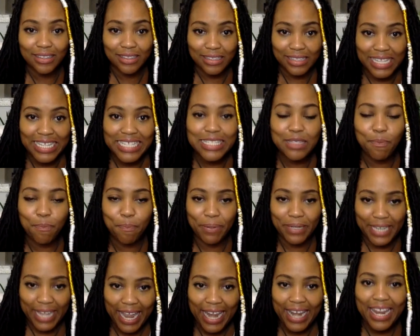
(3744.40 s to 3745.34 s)
This
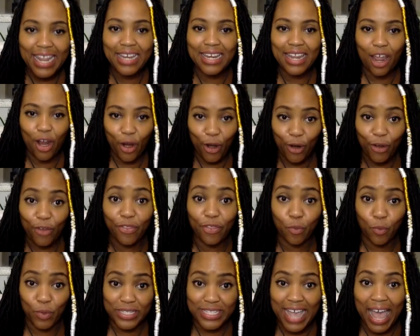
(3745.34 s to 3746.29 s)
planet Earth,
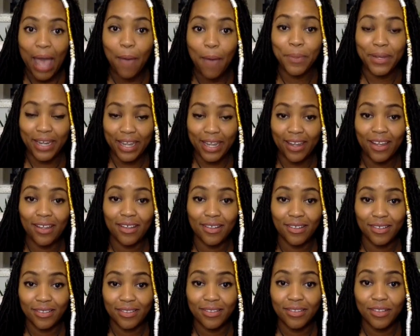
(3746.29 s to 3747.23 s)
what's happening,
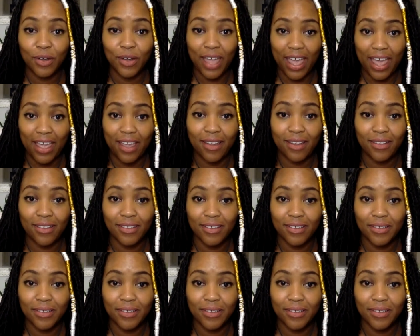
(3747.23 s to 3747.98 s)
okay?